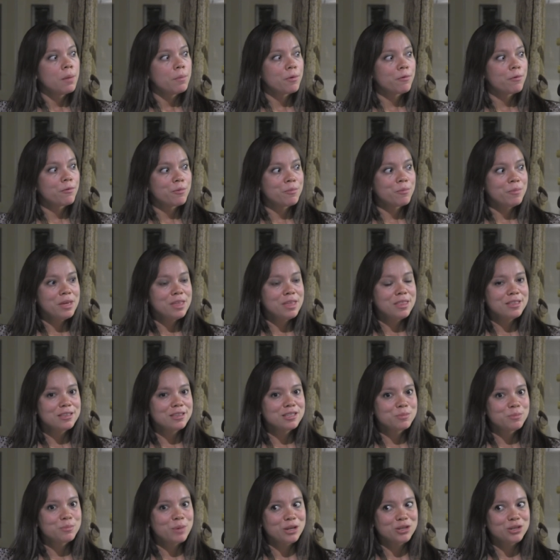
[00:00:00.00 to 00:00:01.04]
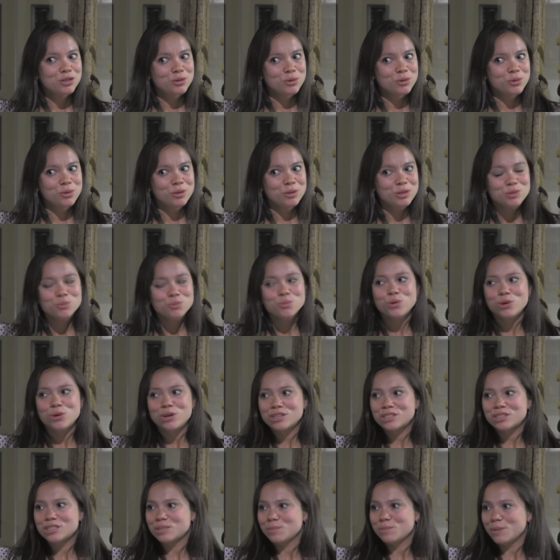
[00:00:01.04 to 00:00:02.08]
But for me, this special, this
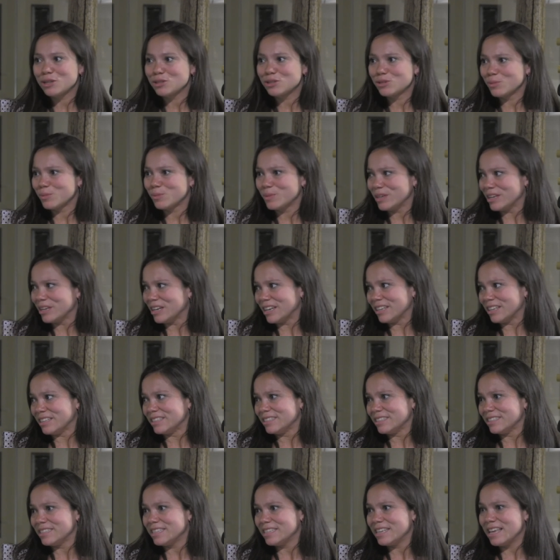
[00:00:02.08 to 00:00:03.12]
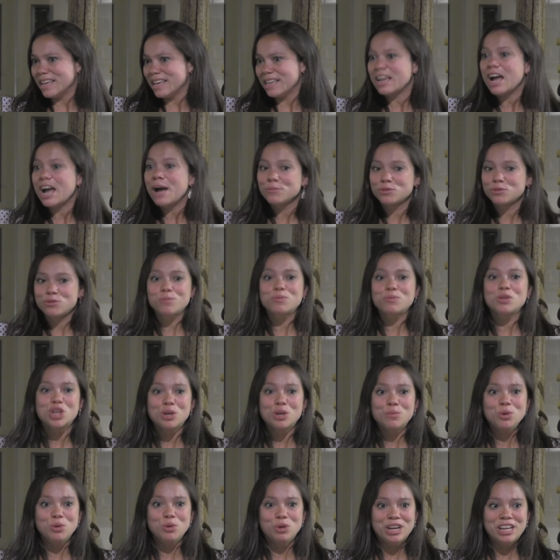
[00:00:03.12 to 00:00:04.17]
award is special because it comes from the
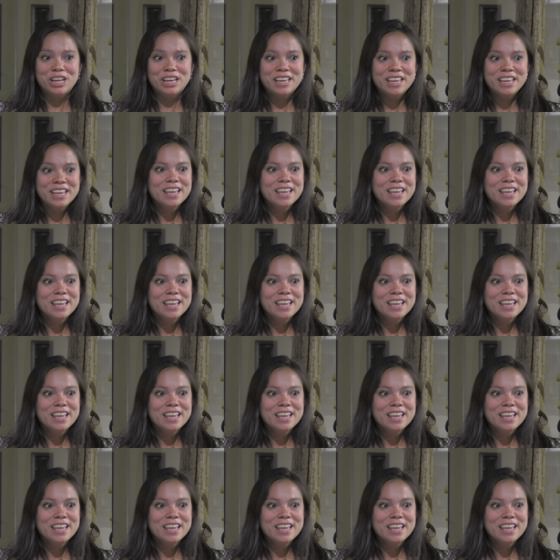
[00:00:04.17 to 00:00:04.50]
community.